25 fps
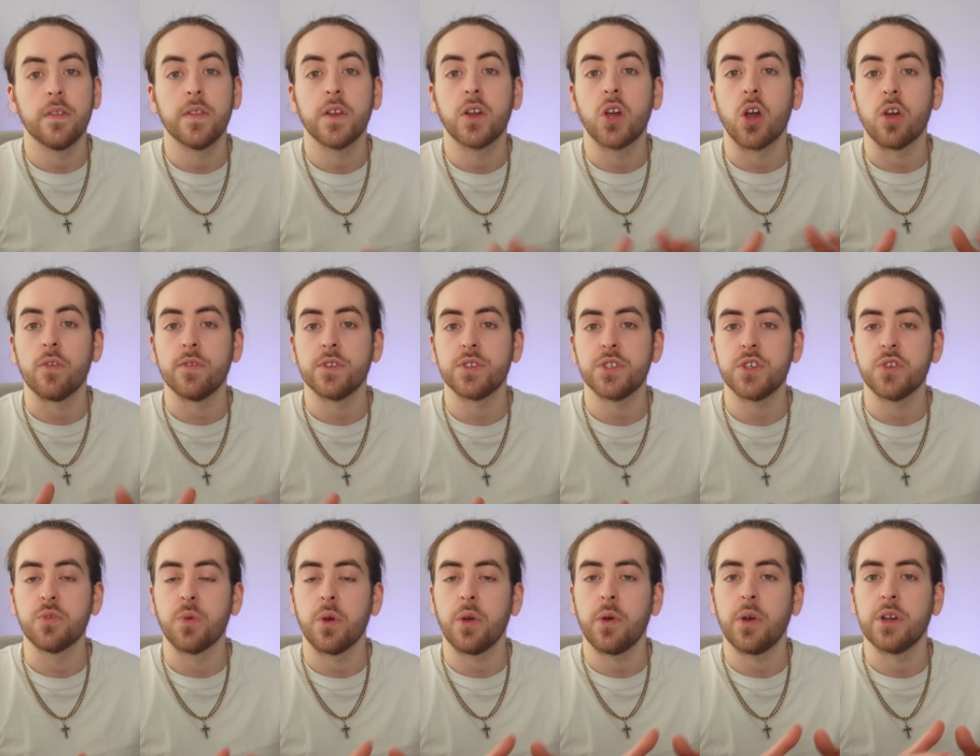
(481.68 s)
And the
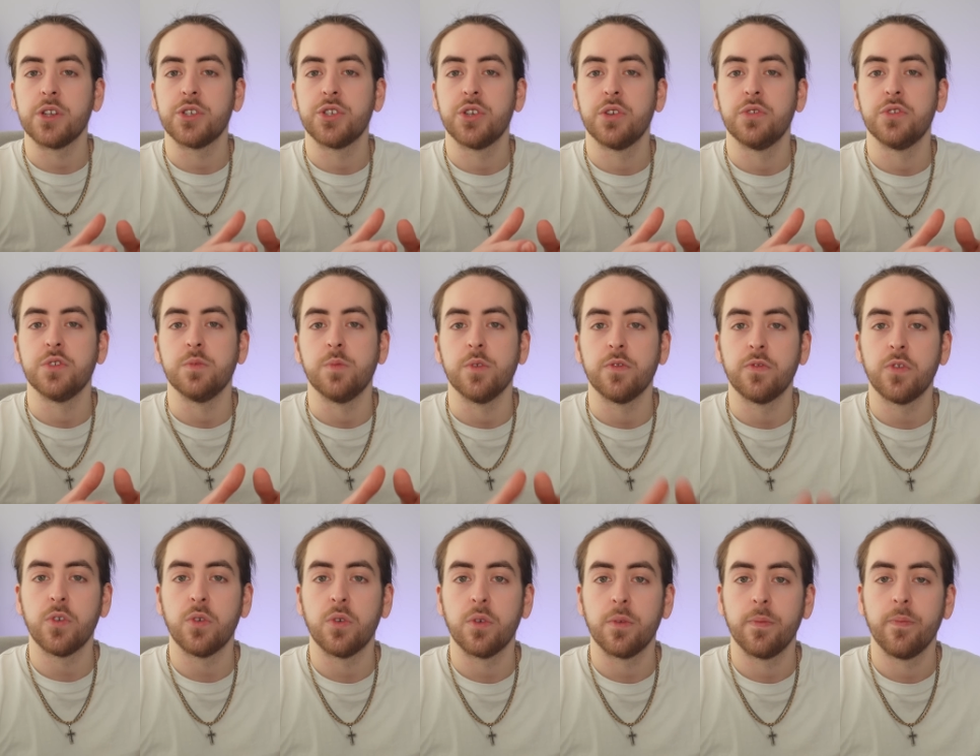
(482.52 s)
currency quote I showed you
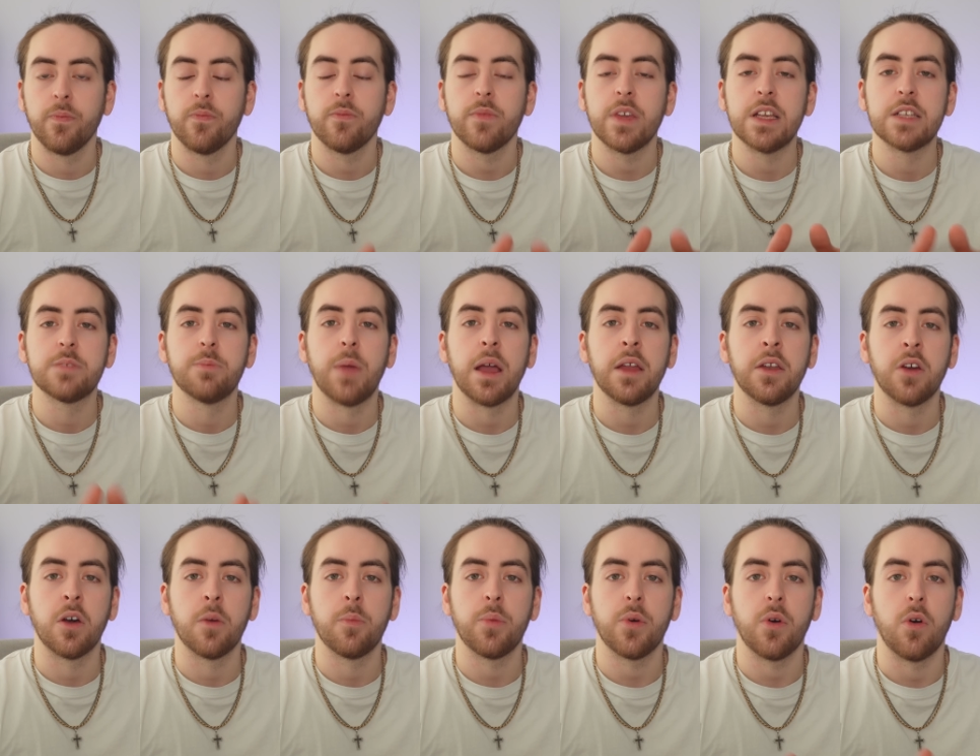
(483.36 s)
before is
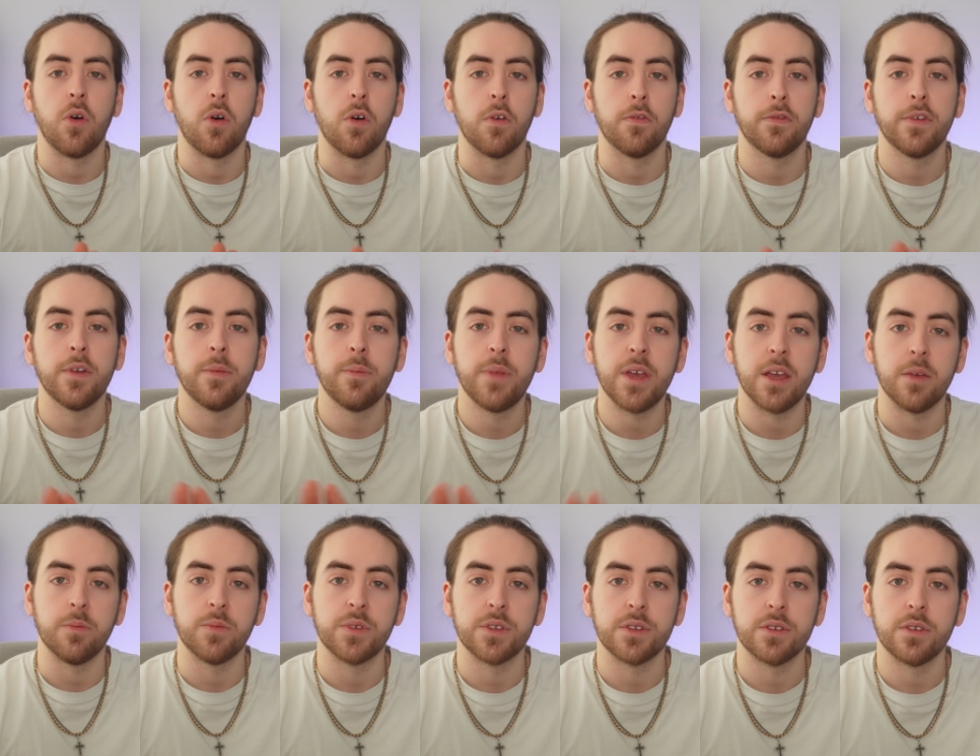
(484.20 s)
made up of
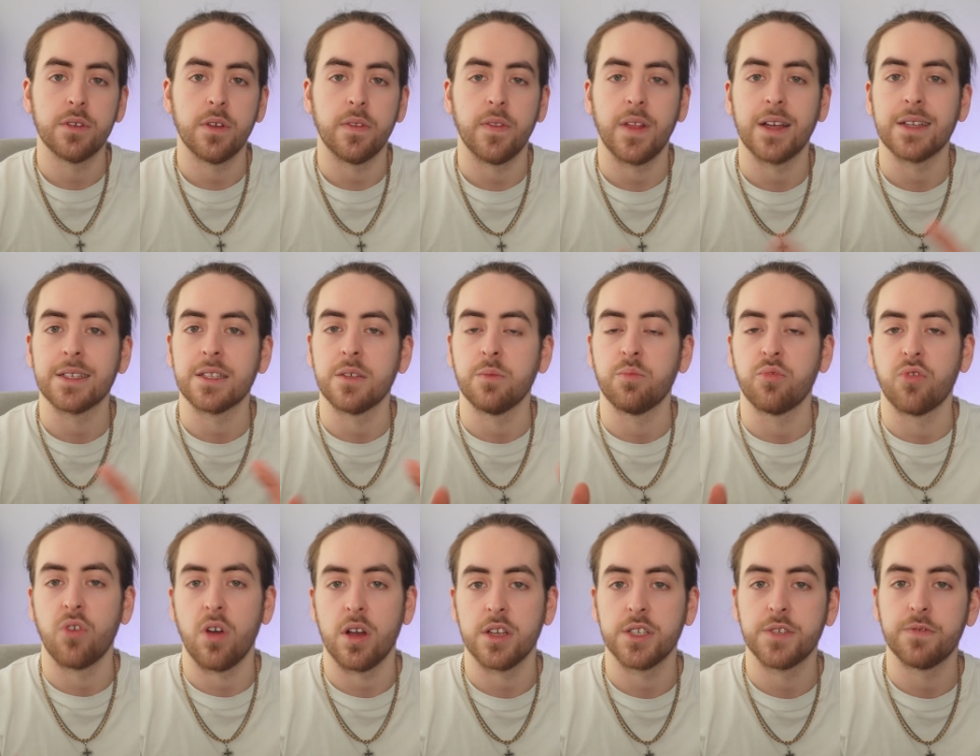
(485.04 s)
pips, and that's the
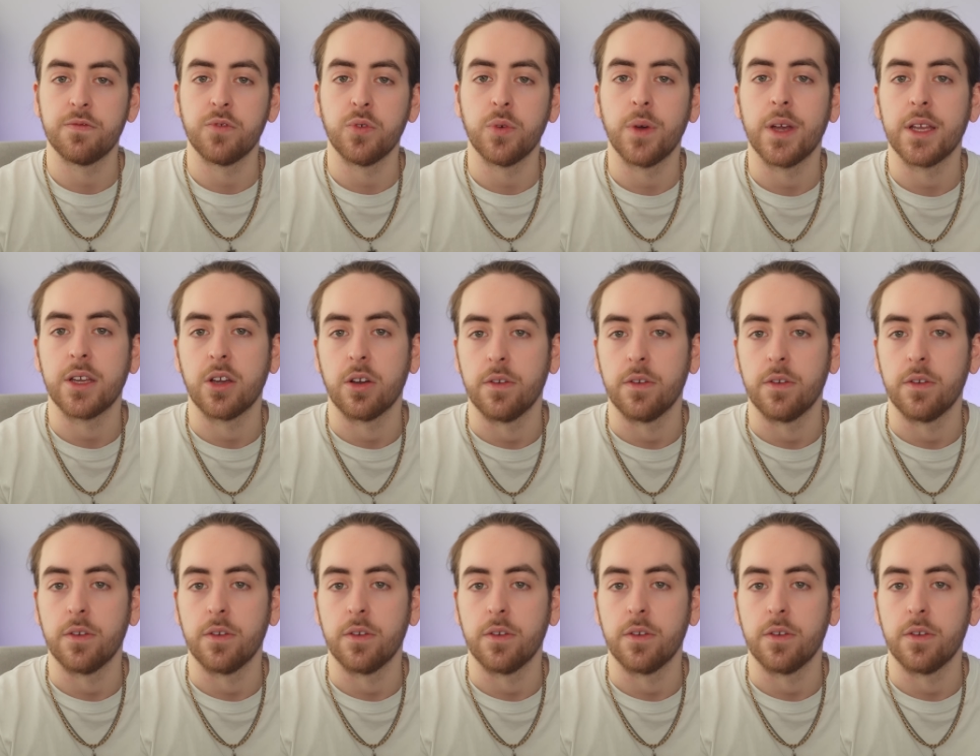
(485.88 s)
price for a